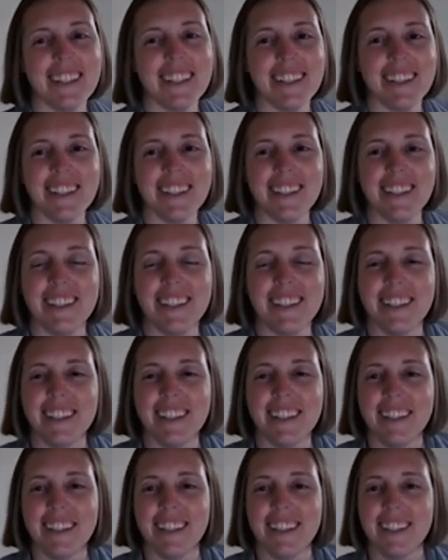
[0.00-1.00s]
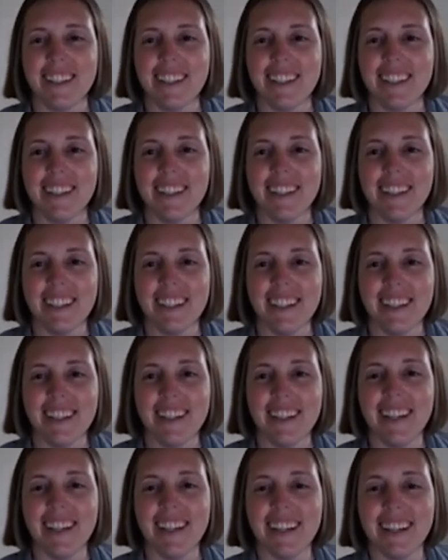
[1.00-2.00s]

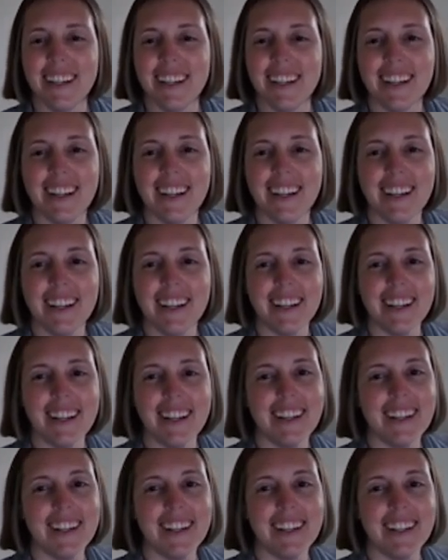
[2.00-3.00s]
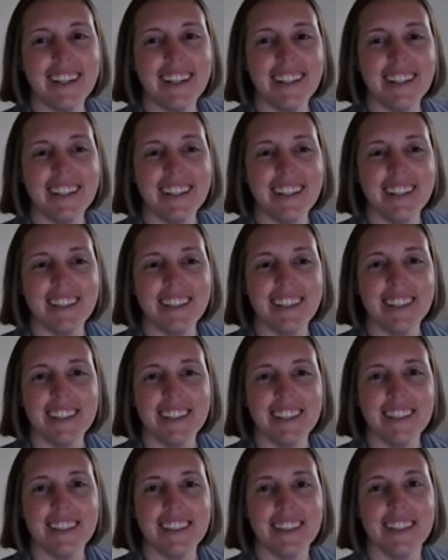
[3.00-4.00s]

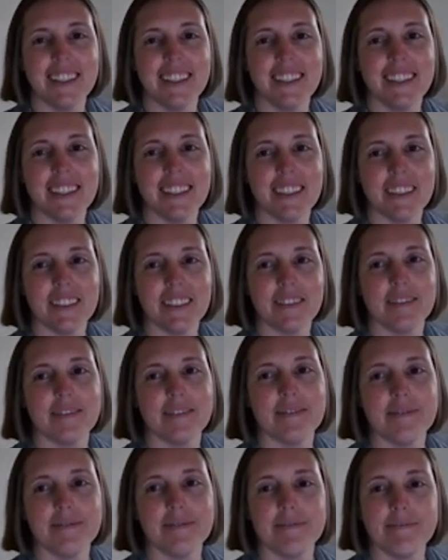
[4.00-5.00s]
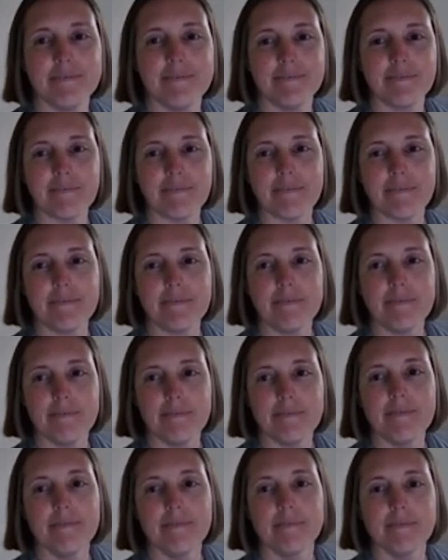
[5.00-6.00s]

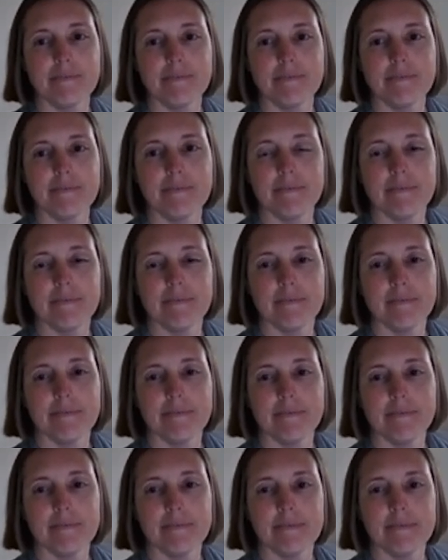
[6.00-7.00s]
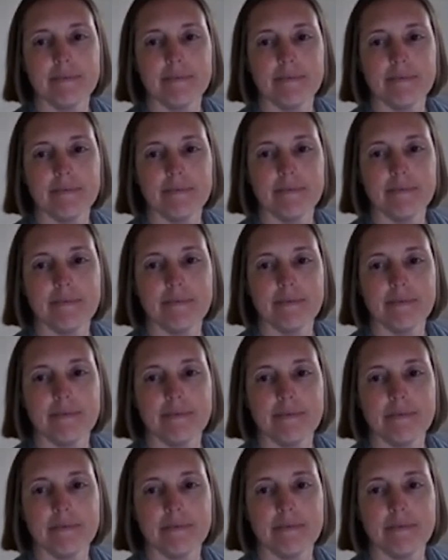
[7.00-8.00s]
[no speech]